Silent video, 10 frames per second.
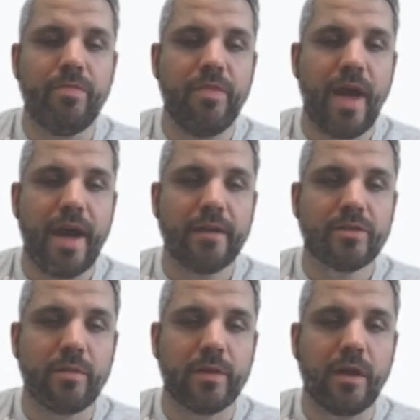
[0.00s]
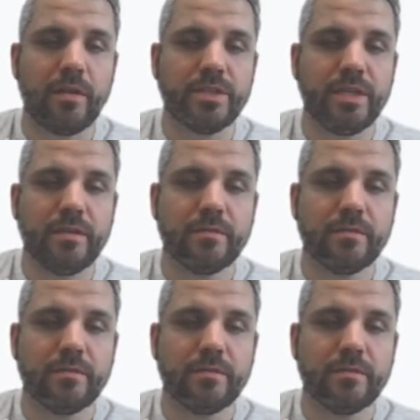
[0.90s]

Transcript: that terminology.